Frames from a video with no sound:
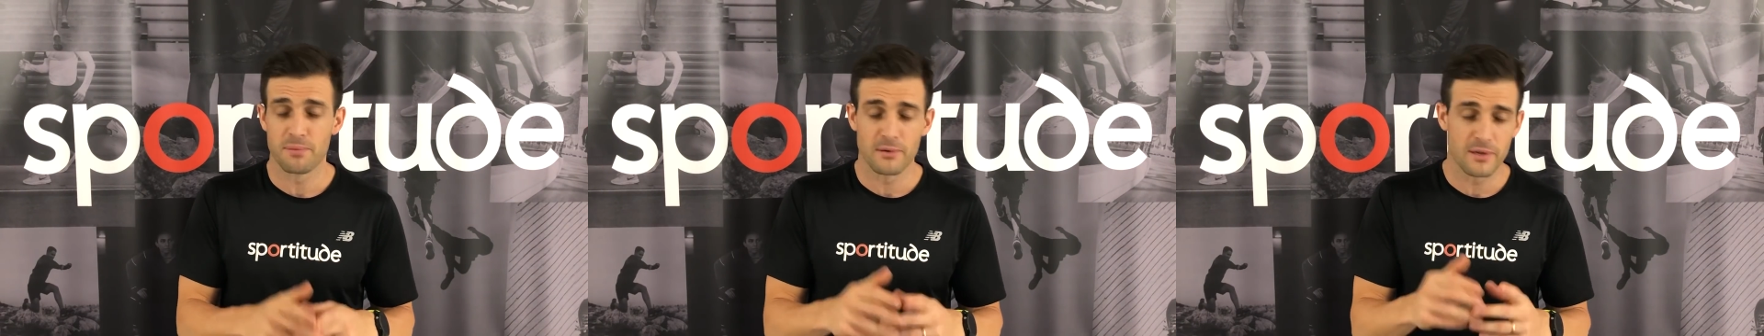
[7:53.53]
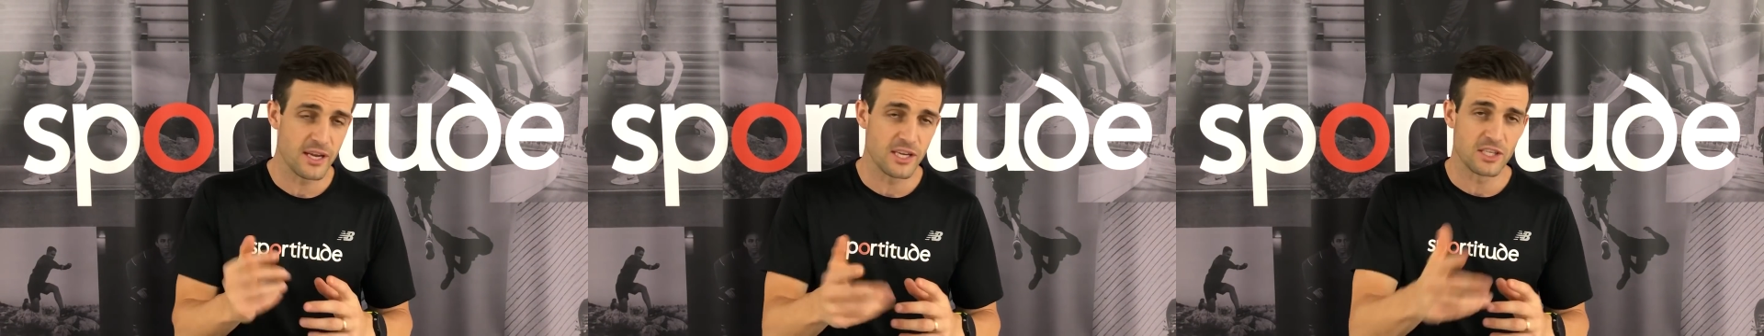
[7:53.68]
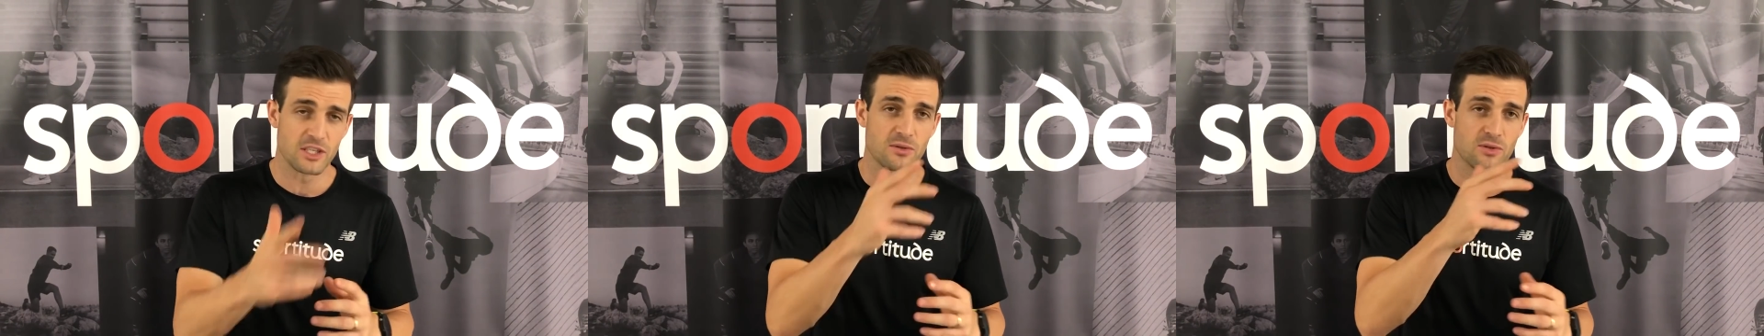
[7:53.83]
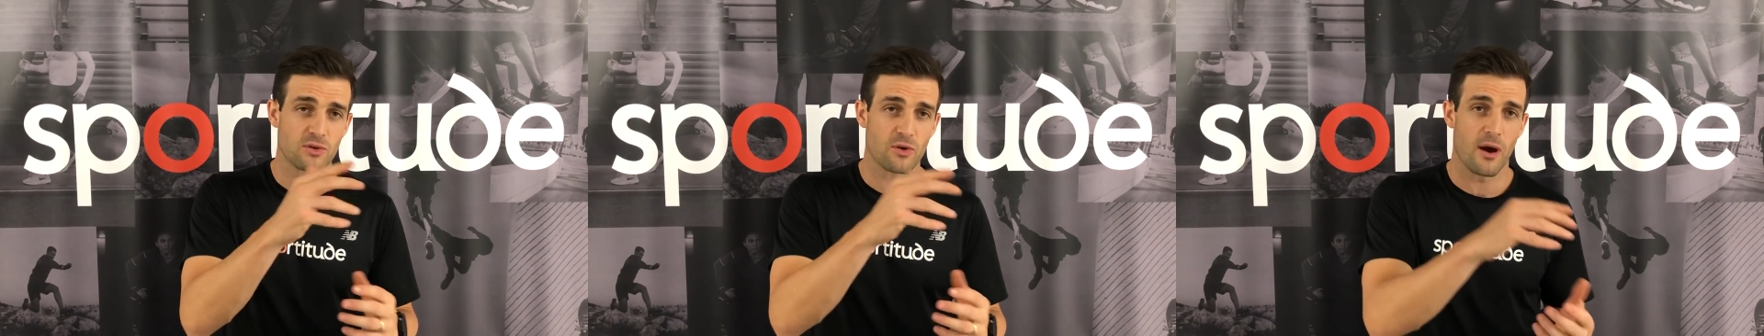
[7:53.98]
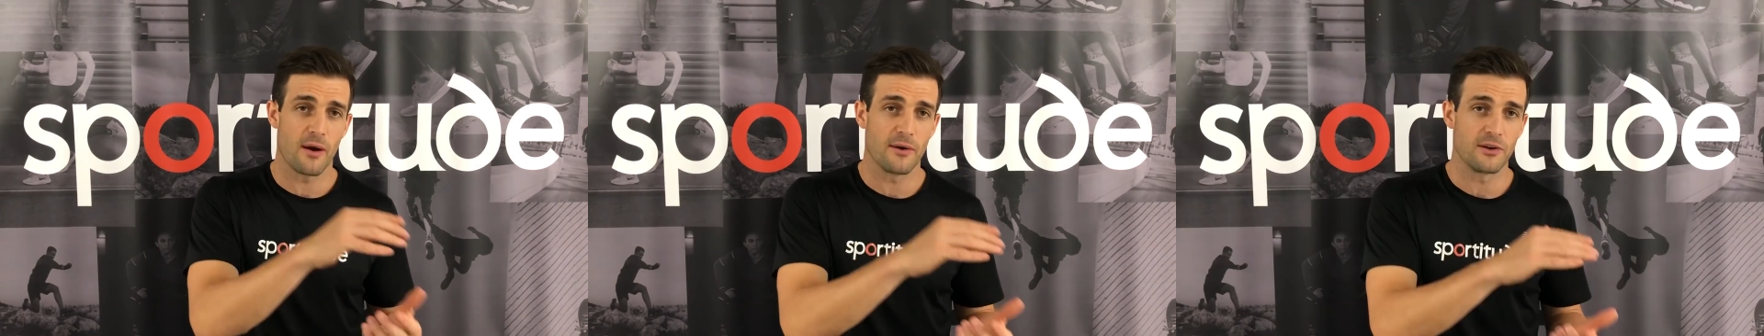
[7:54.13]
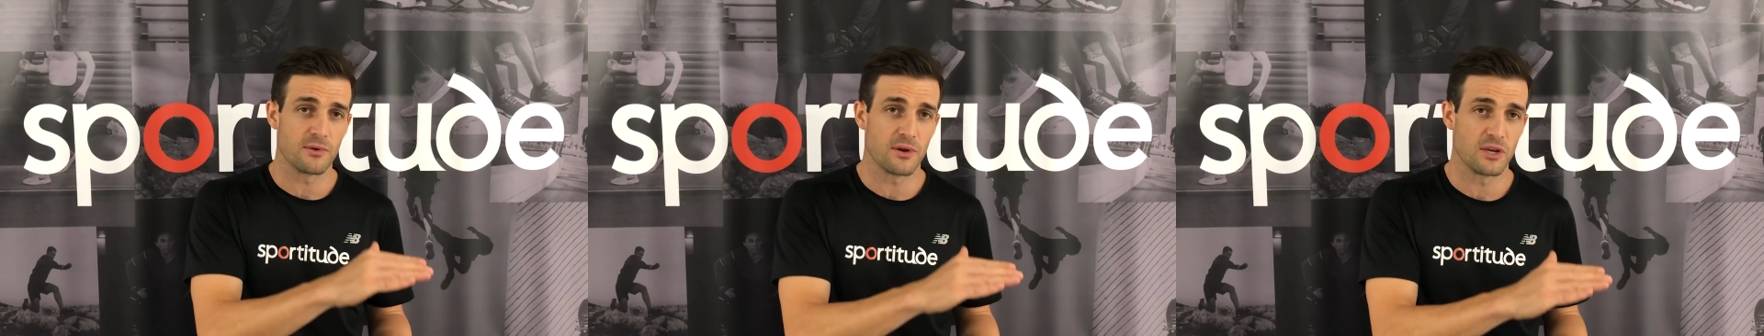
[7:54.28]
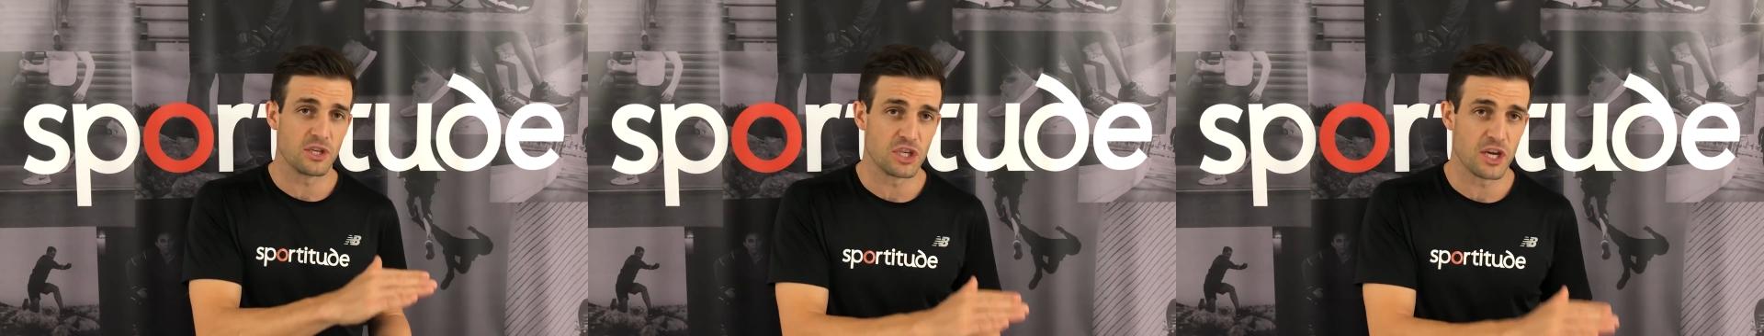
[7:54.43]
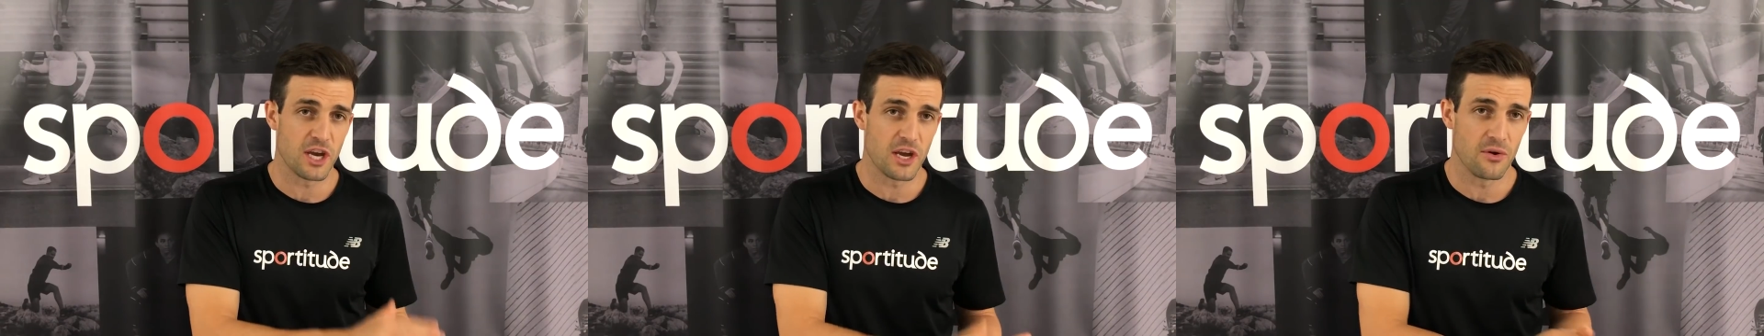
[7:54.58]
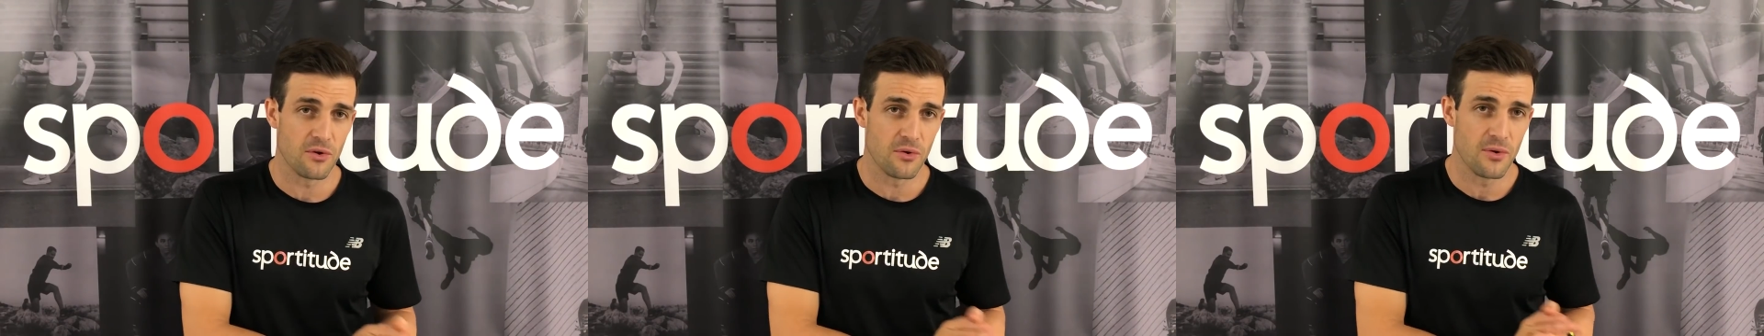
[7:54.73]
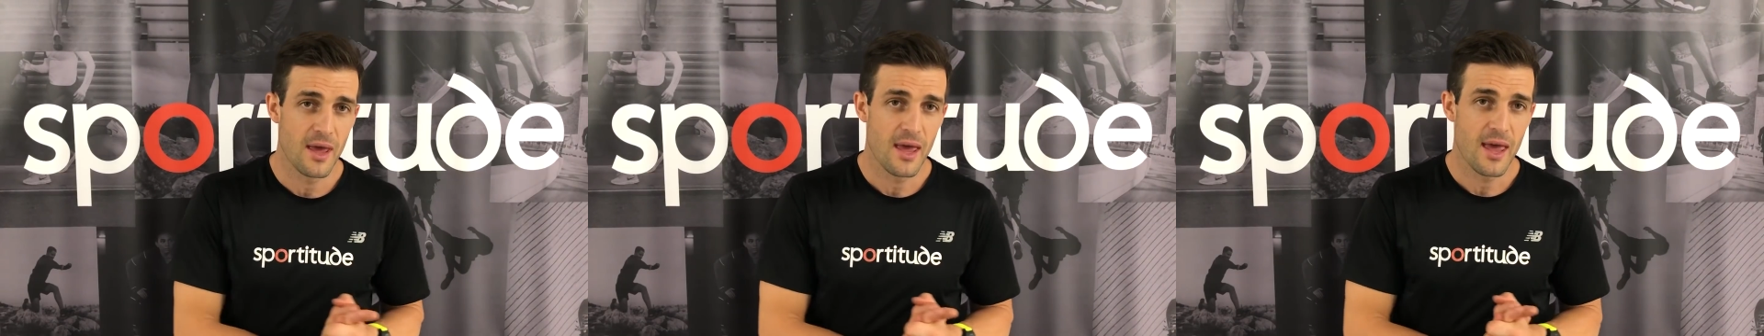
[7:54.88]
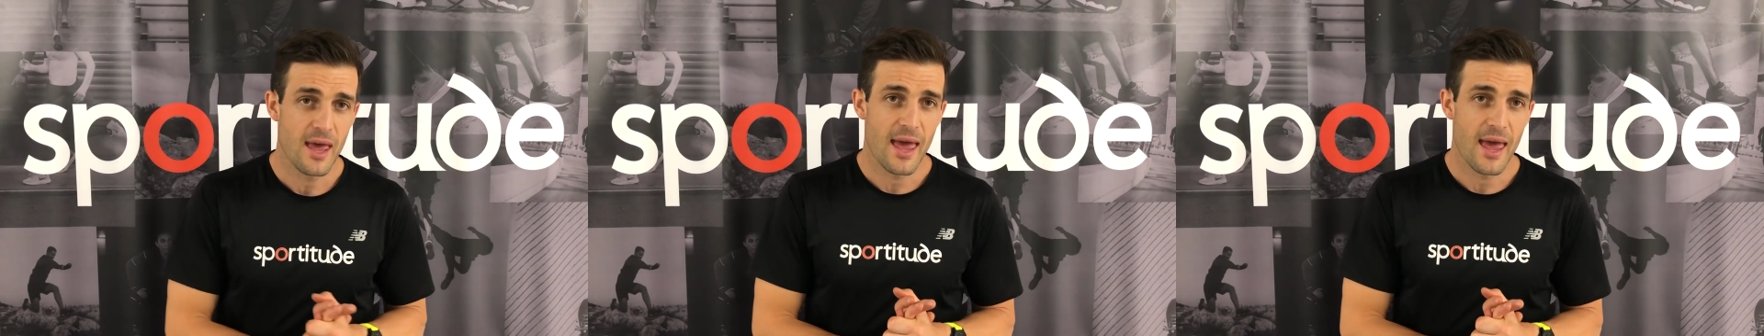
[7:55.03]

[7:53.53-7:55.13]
please subscribe to our channel.